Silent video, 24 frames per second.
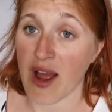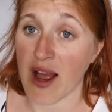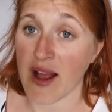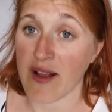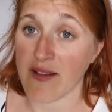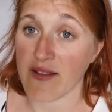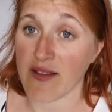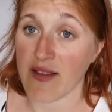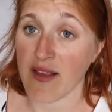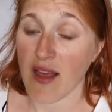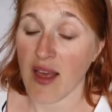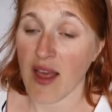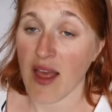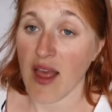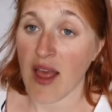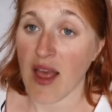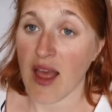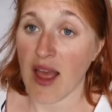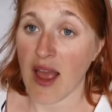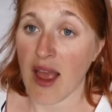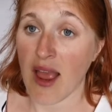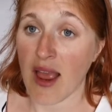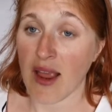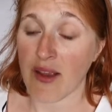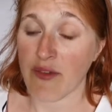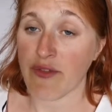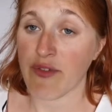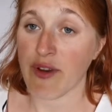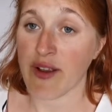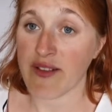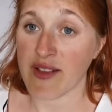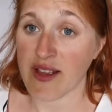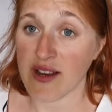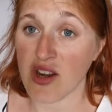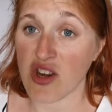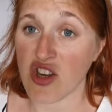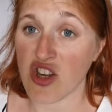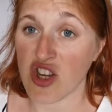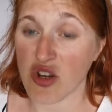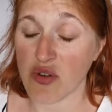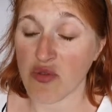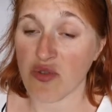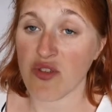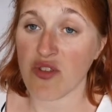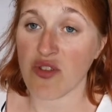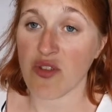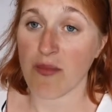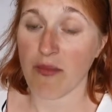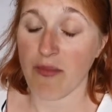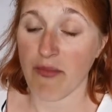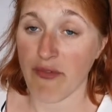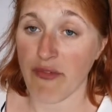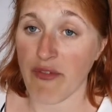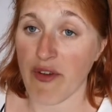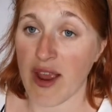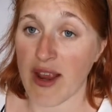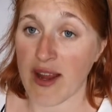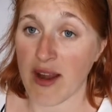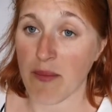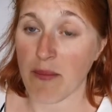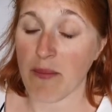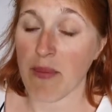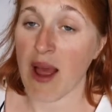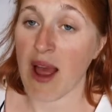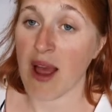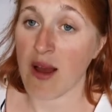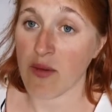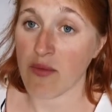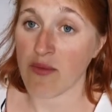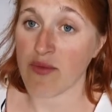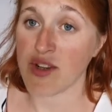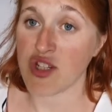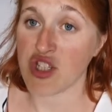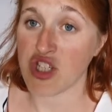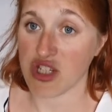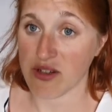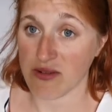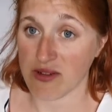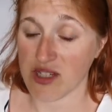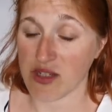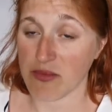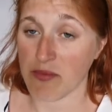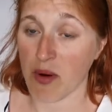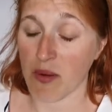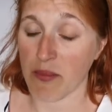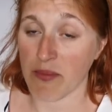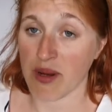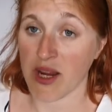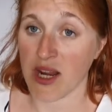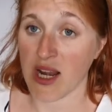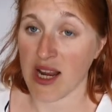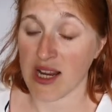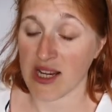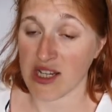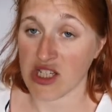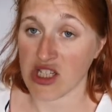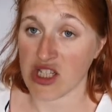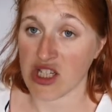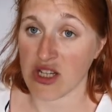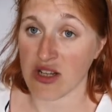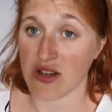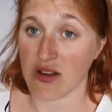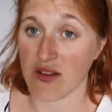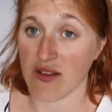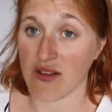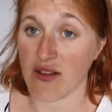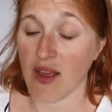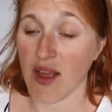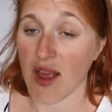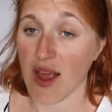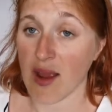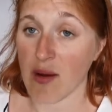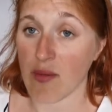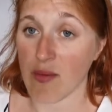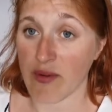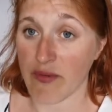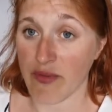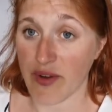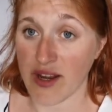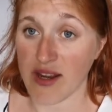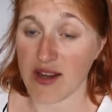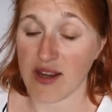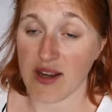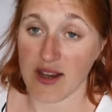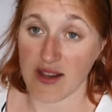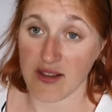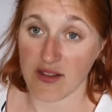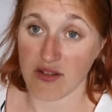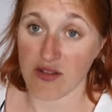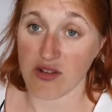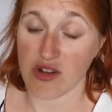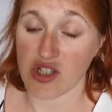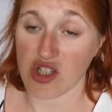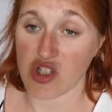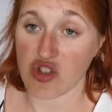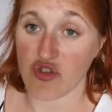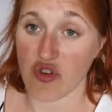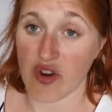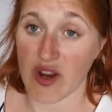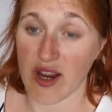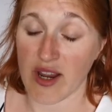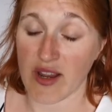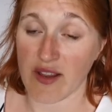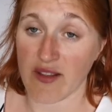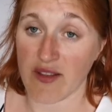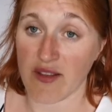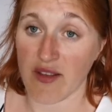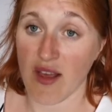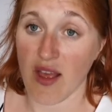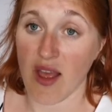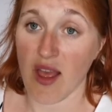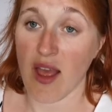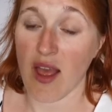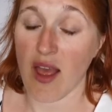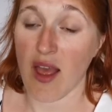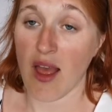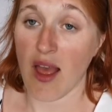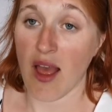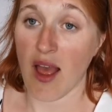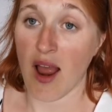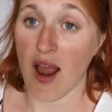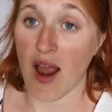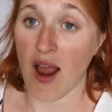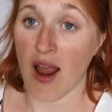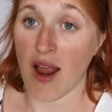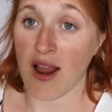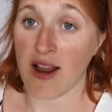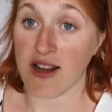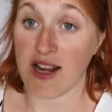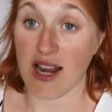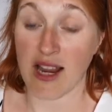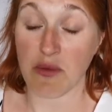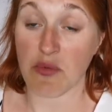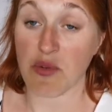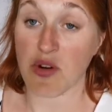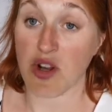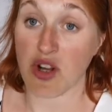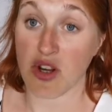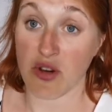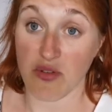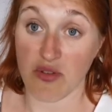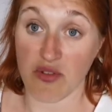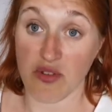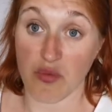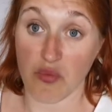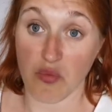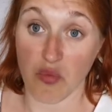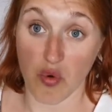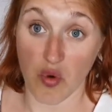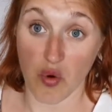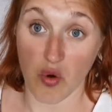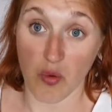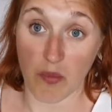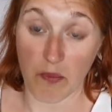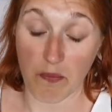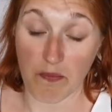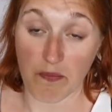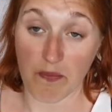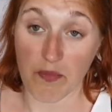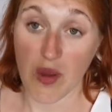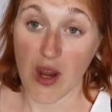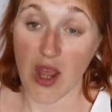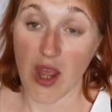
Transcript: that if they didn't do something about the Jewish populations within these countries, they would lose the war.